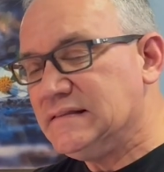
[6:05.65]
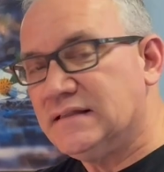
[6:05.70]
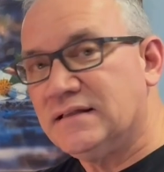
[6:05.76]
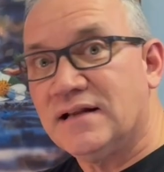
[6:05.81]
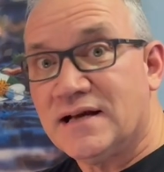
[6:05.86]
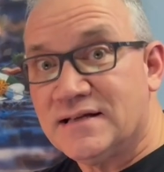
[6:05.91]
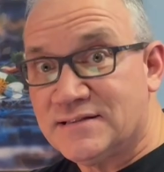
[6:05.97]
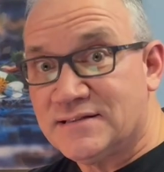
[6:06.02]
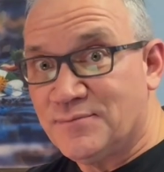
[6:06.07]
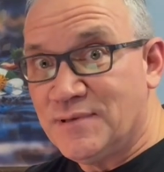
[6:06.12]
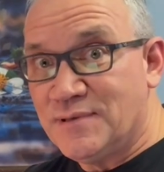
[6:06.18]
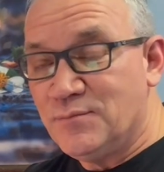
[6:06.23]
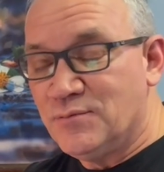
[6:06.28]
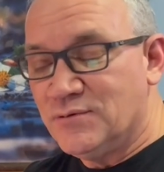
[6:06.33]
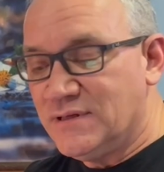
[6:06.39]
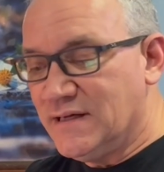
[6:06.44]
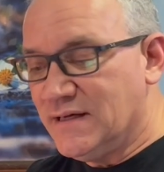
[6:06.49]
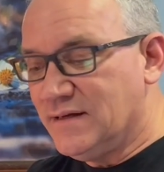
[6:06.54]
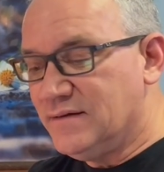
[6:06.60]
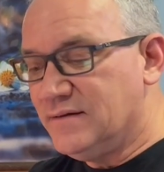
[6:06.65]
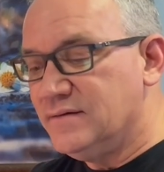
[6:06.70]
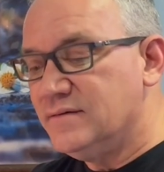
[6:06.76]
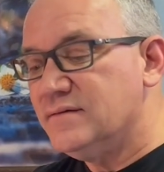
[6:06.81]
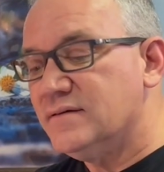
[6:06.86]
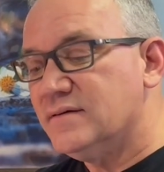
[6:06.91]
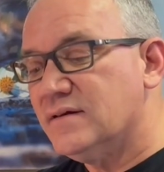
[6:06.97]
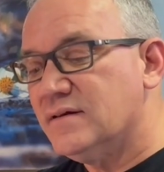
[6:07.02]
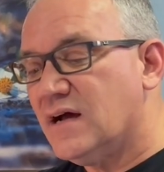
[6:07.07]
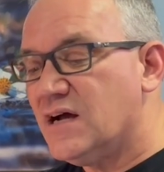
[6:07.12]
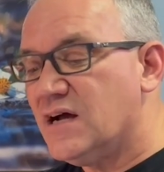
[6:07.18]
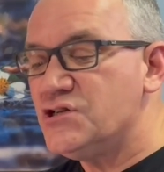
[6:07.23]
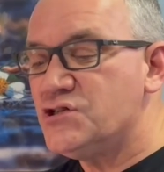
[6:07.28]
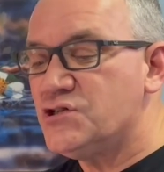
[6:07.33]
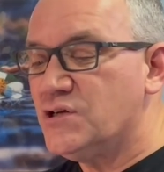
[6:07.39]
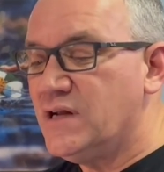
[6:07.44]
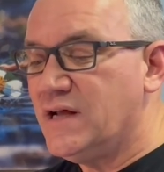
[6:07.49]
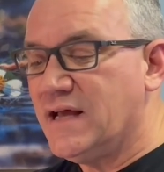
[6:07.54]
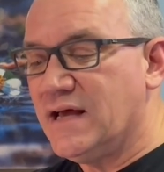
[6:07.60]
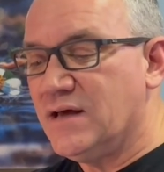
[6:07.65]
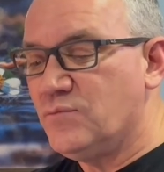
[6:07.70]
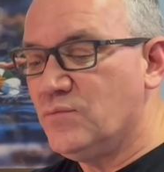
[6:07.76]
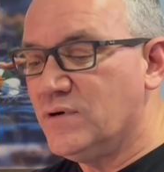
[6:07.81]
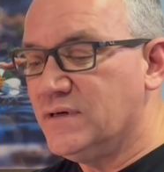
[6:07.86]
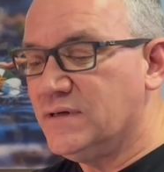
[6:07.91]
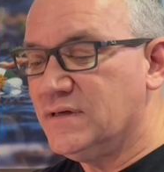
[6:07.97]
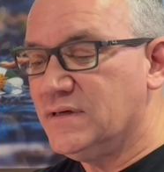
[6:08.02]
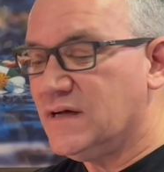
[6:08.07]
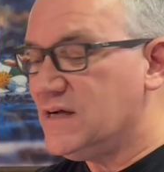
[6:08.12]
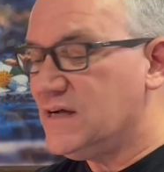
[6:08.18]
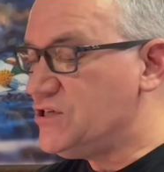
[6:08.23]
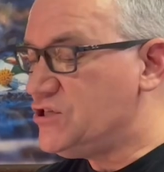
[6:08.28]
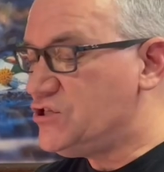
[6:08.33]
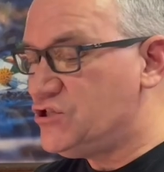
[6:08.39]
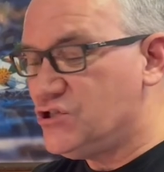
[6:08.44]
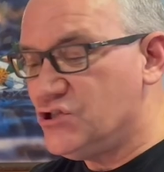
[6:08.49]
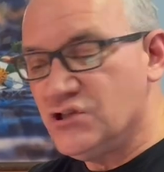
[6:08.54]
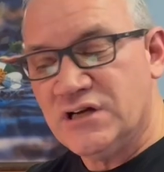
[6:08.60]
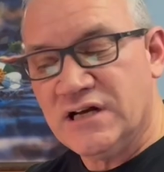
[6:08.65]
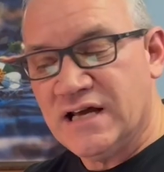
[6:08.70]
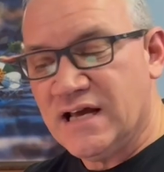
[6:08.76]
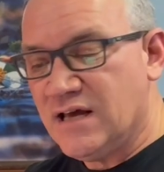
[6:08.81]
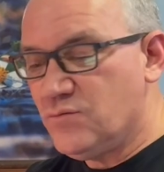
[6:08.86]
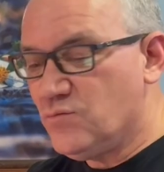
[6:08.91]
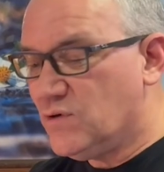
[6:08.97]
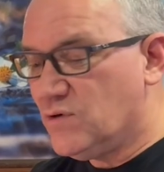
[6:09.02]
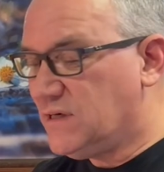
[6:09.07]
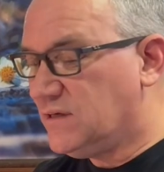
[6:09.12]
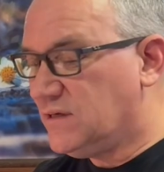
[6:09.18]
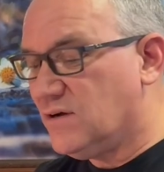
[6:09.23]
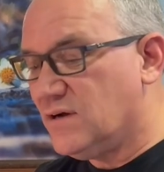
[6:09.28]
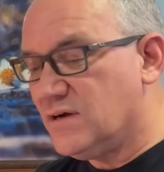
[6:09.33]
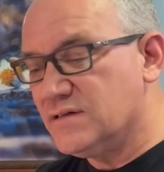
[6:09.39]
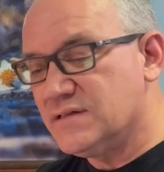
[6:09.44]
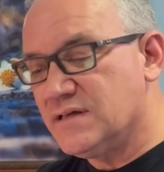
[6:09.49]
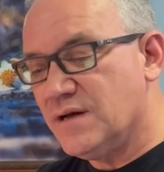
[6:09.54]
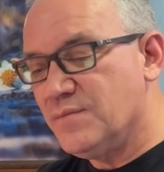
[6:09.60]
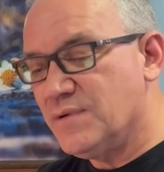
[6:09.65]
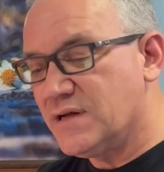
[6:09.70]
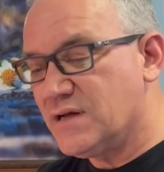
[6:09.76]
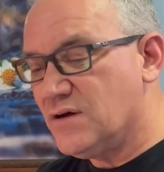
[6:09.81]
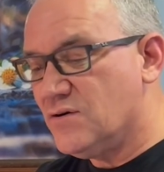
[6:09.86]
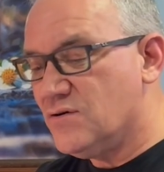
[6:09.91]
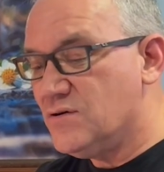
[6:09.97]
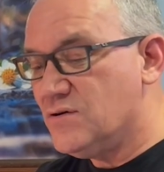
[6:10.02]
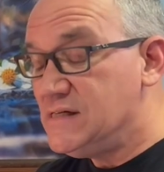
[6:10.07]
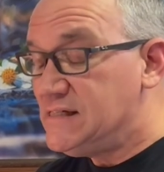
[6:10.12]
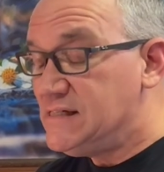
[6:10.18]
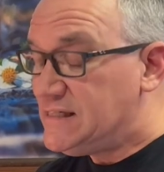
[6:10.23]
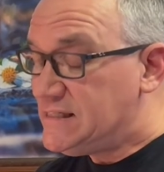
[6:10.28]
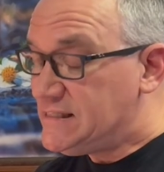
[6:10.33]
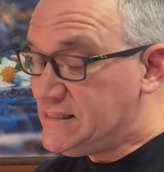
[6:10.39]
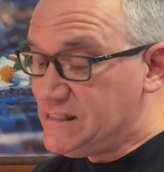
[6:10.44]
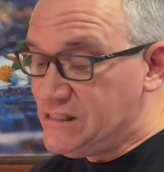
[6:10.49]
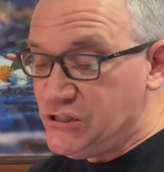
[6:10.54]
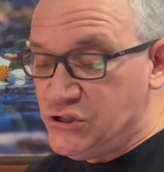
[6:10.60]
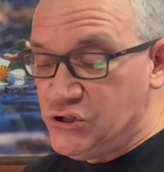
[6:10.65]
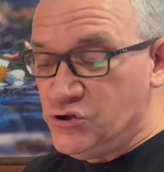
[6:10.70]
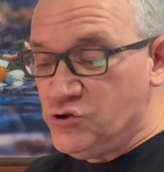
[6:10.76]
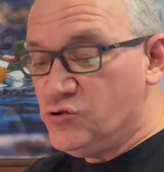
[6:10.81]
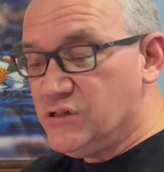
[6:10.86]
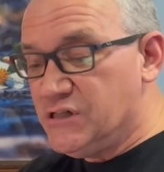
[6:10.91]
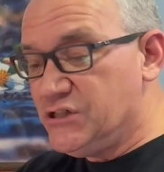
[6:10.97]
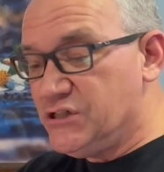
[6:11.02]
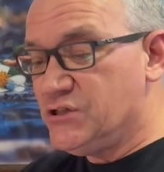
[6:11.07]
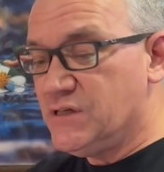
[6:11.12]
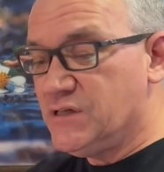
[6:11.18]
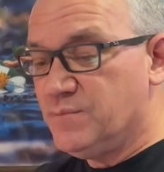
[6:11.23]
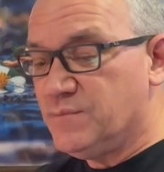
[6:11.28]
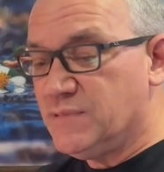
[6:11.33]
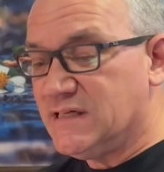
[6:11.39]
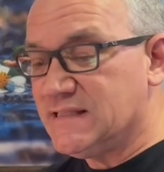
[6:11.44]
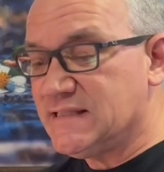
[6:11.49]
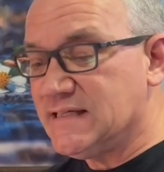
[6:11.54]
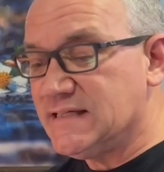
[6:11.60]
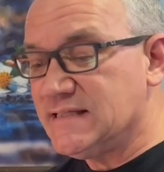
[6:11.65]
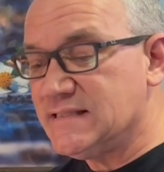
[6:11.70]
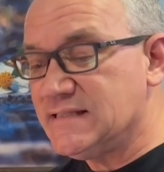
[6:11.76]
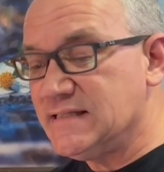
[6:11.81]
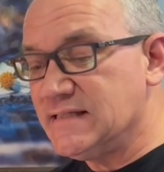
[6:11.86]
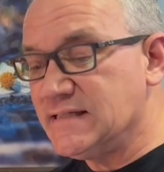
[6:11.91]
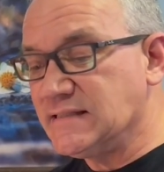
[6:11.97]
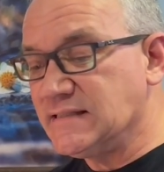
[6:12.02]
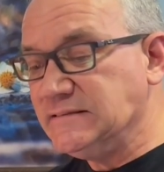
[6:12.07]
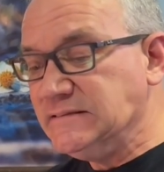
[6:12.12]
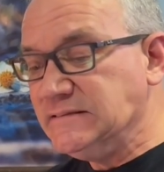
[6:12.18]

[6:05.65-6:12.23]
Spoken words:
Lots of people did. I should have had one. I should have had one a long time ago. I knew I should have bought that thing.